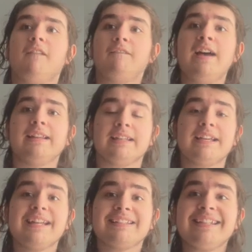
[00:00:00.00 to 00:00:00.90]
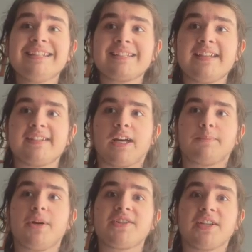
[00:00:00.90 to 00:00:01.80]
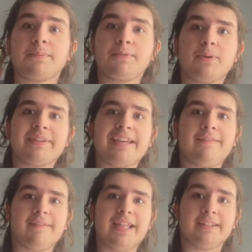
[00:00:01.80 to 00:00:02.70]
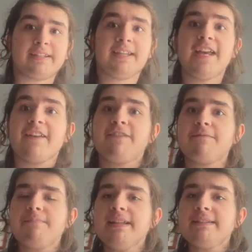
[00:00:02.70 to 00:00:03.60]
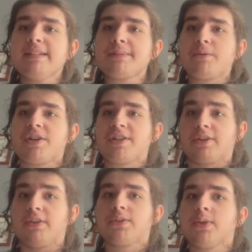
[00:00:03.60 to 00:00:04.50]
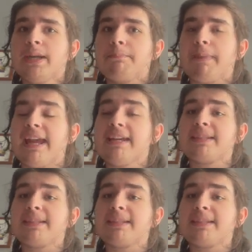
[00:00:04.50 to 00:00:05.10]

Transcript: Well, this is our project ProTech Wallet. We built this project on three base